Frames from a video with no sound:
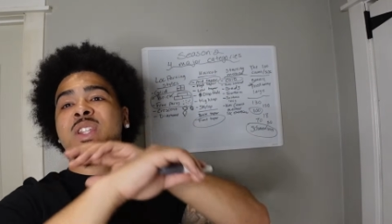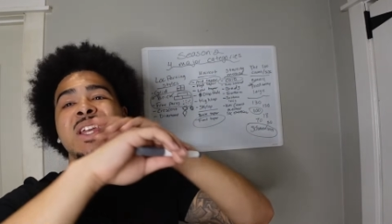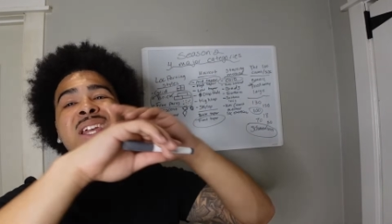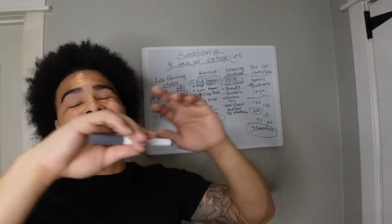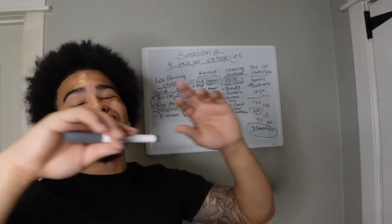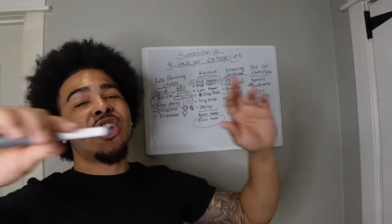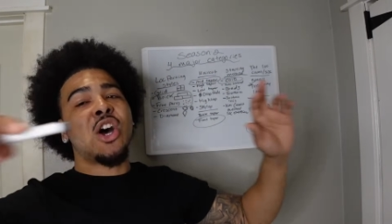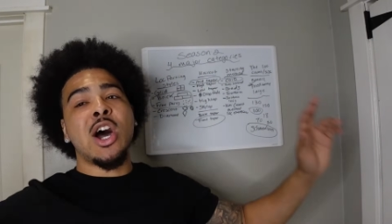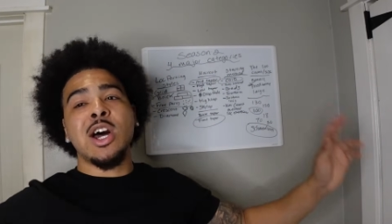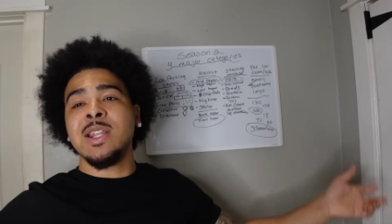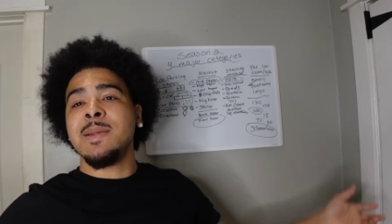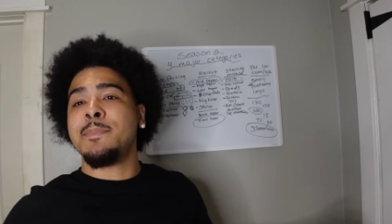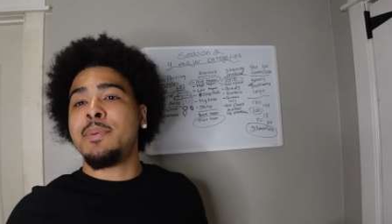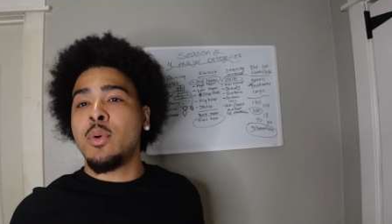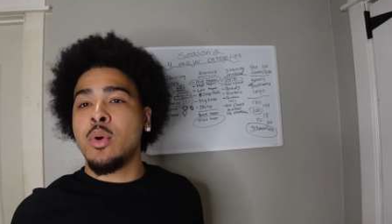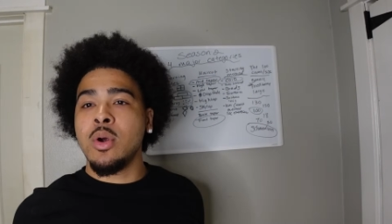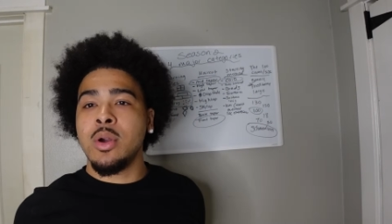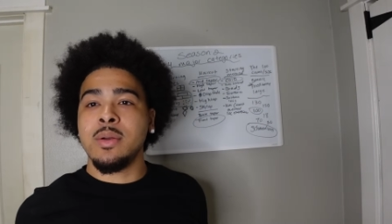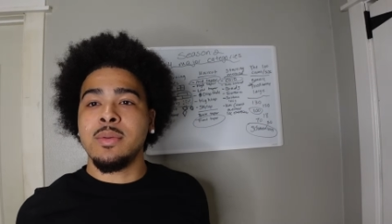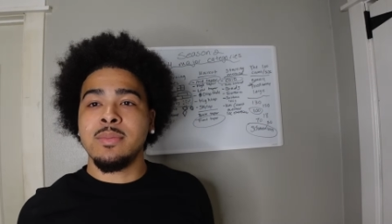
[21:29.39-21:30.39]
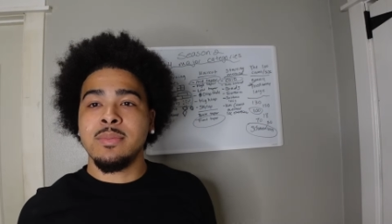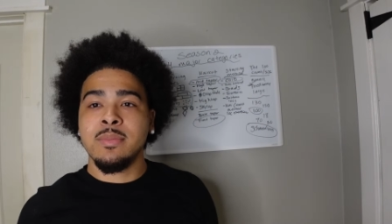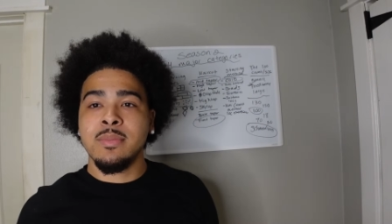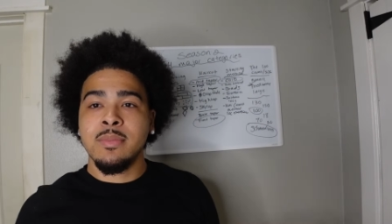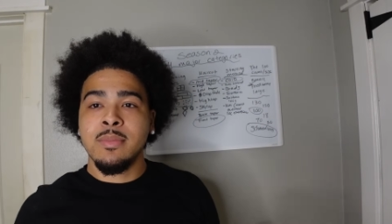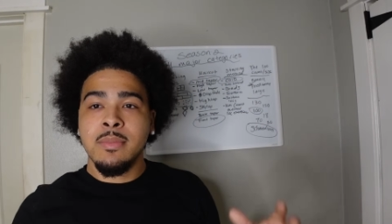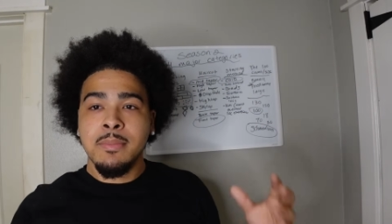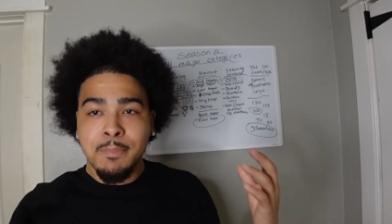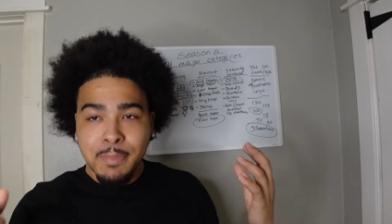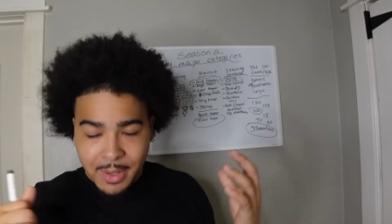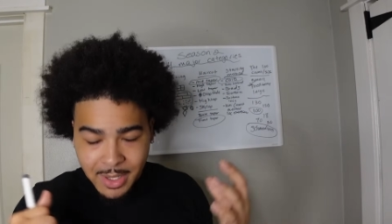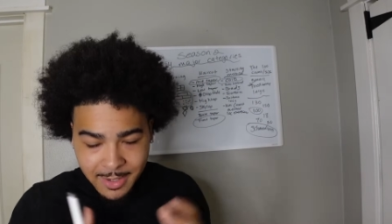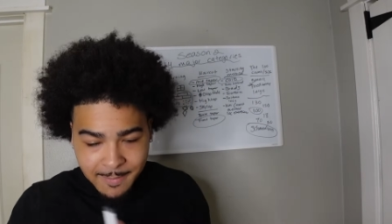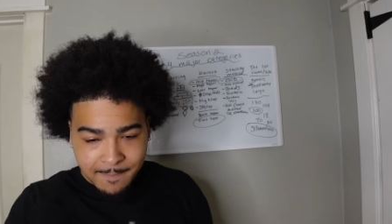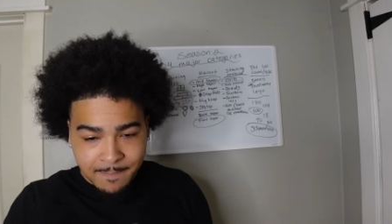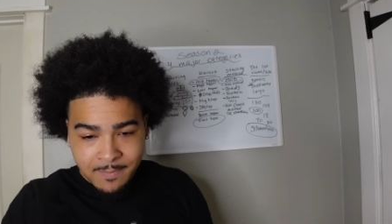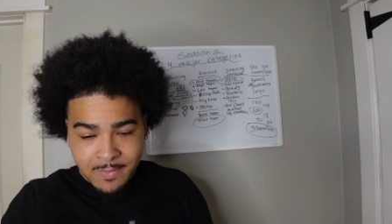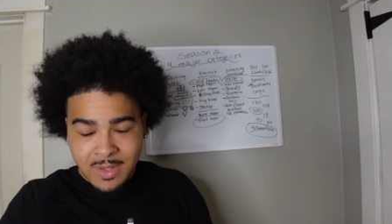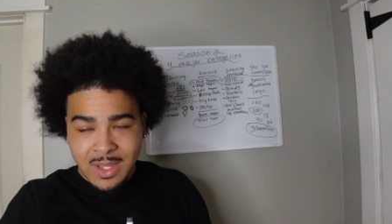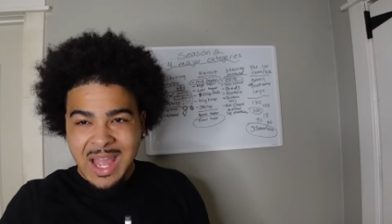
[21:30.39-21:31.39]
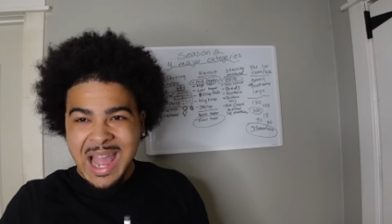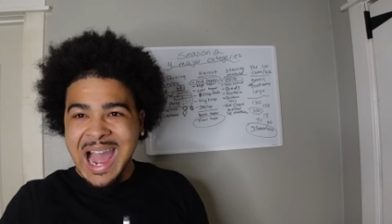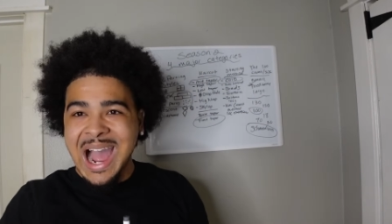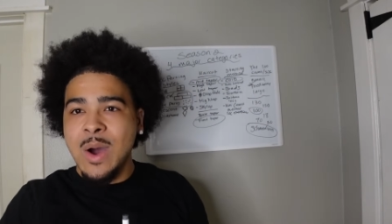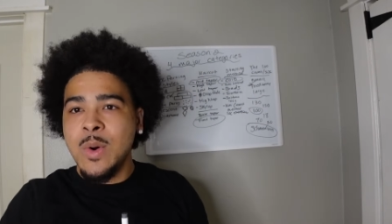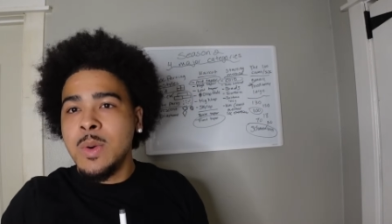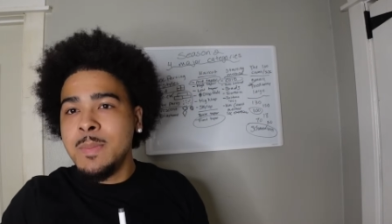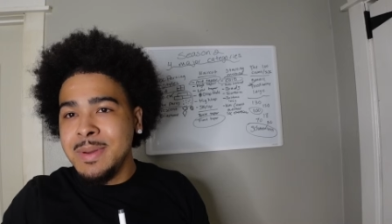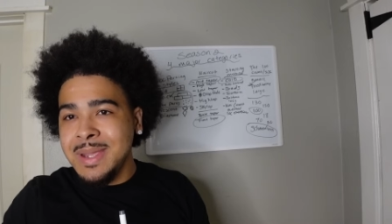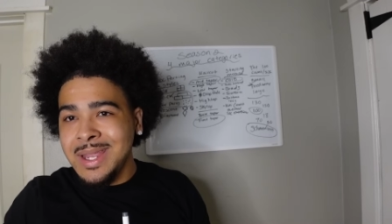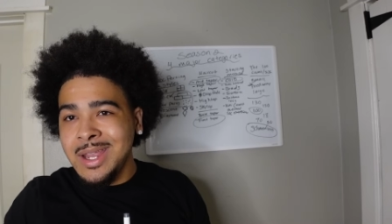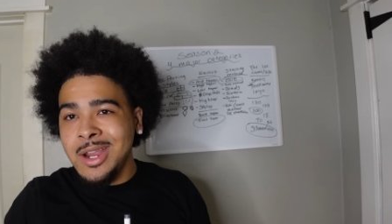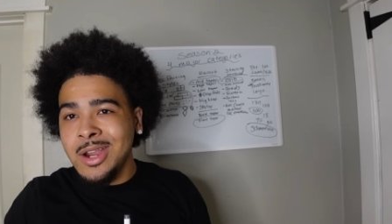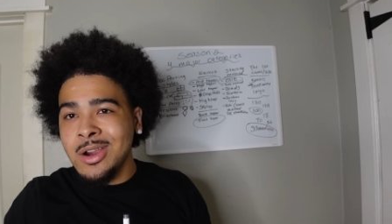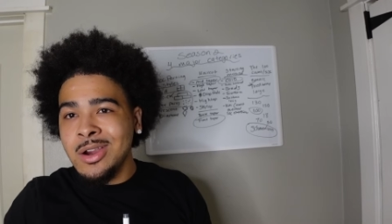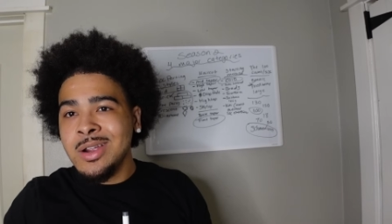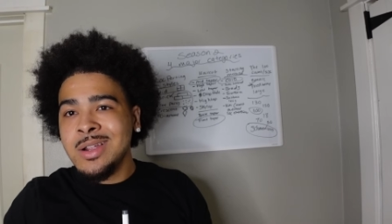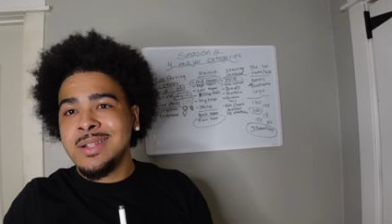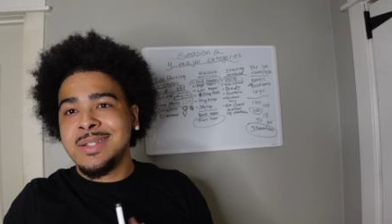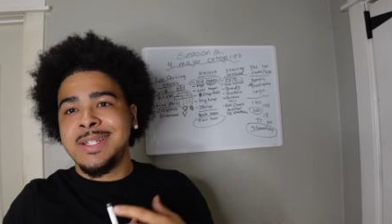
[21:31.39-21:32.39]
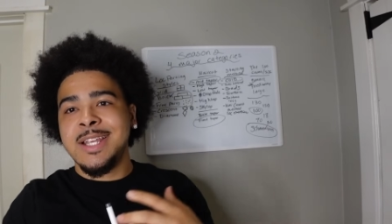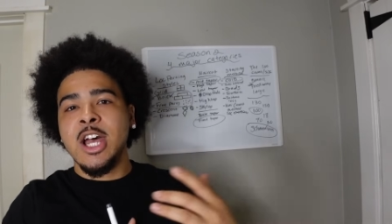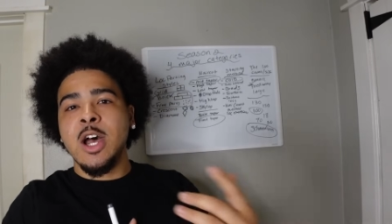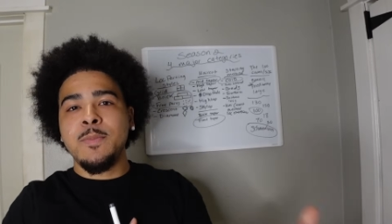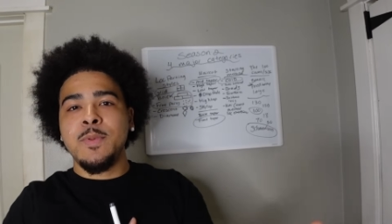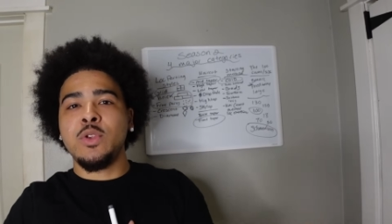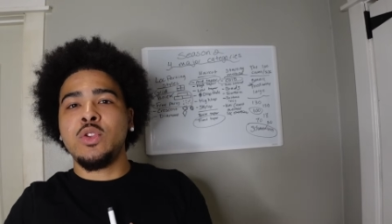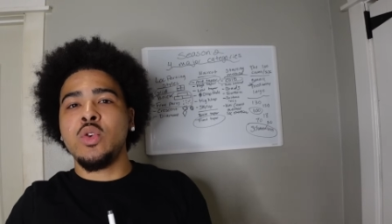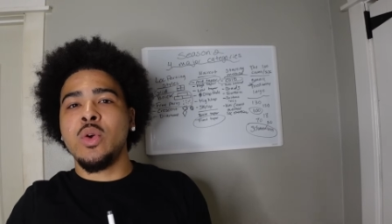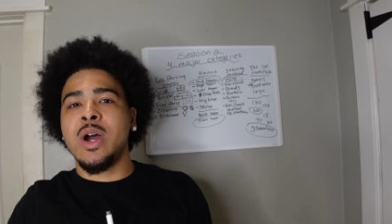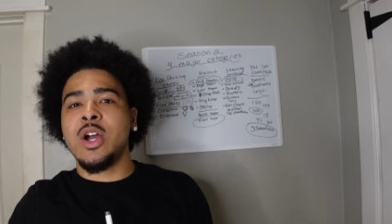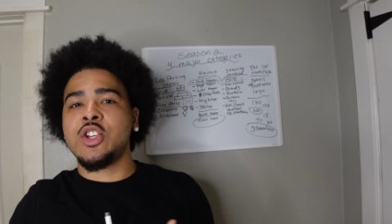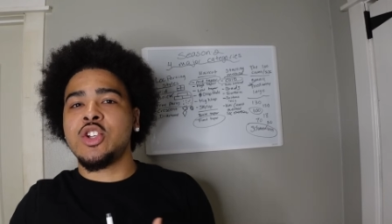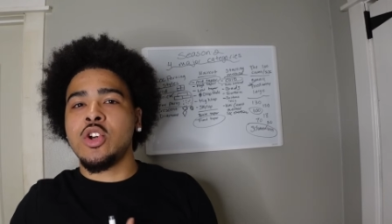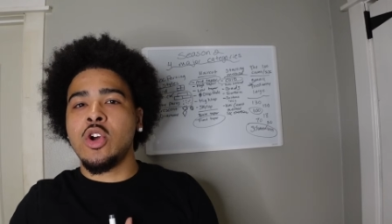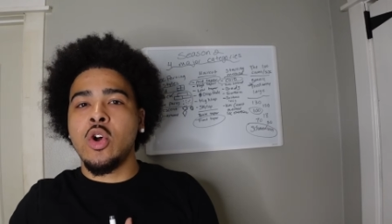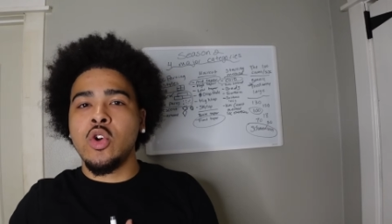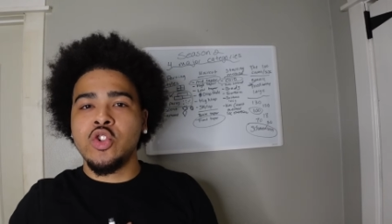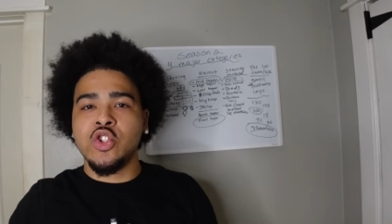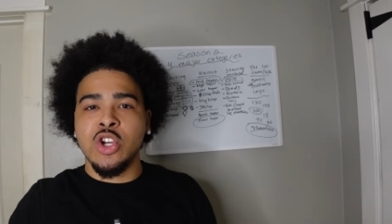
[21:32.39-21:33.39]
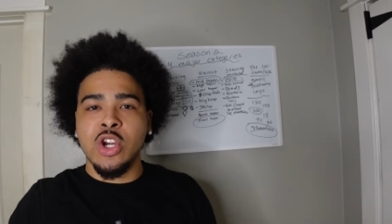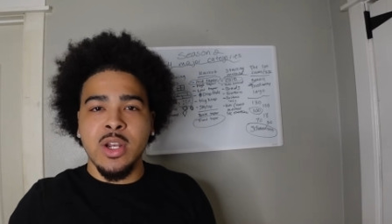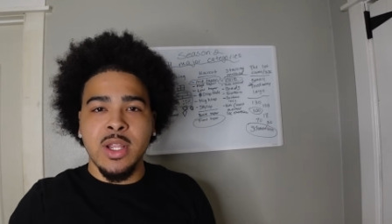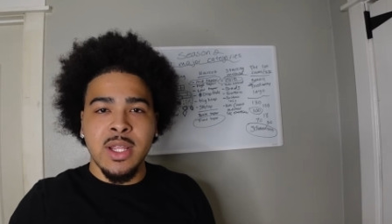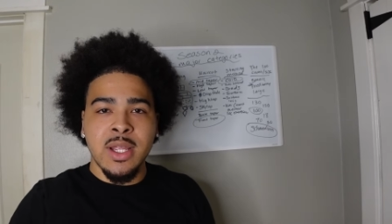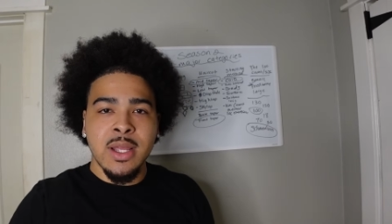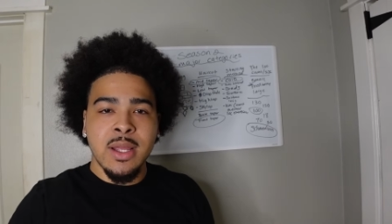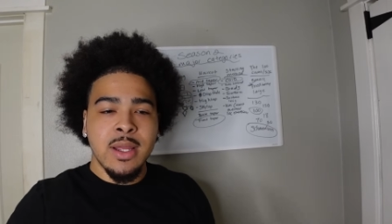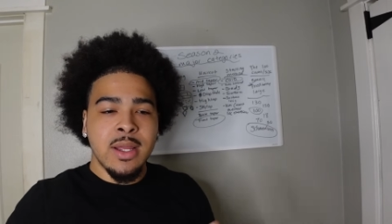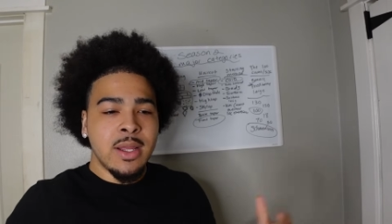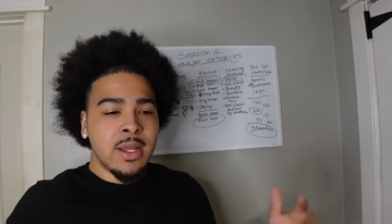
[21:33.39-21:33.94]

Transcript: It's all important. But I will be here to help you throughout your whole journey,